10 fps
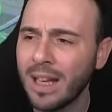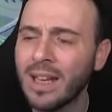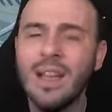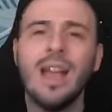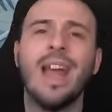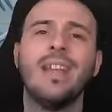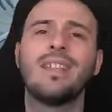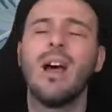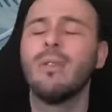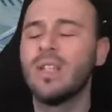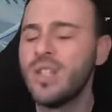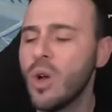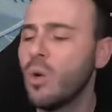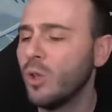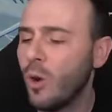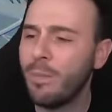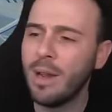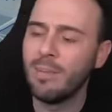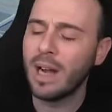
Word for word: Like, he sounded so good on paper.